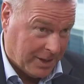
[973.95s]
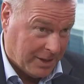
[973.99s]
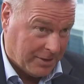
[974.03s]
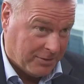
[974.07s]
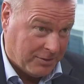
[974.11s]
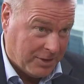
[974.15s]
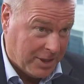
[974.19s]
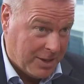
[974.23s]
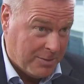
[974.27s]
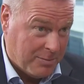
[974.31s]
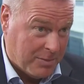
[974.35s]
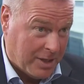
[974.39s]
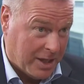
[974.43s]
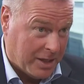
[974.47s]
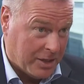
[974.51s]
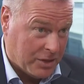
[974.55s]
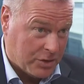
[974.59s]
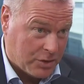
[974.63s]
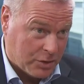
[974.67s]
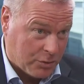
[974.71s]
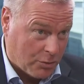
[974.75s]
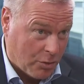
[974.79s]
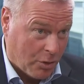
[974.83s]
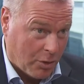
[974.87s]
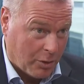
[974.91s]
team that is
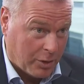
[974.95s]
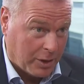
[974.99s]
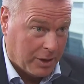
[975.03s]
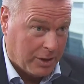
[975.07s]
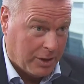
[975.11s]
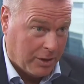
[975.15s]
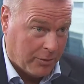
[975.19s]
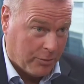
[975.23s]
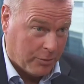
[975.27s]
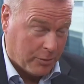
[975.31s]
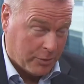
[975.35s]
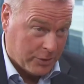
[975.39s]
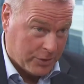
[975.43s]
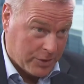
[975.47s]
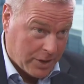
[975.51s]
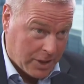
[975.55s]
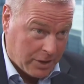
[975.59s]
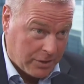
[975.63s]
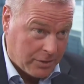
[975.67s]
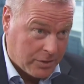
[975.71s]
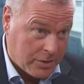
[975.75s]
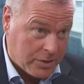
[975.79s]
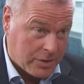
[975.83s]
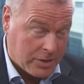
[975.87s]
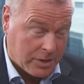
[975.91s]
strong in different
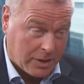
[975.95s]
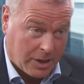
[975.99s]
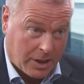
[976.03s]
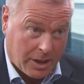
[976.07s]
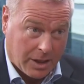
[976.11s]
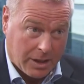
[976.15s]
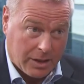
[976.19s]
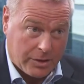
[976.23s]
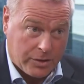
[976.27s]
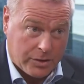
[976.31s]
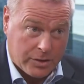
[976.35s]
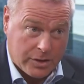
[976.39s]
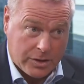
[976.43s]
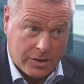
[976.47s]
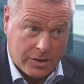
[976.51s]
genders and cultures.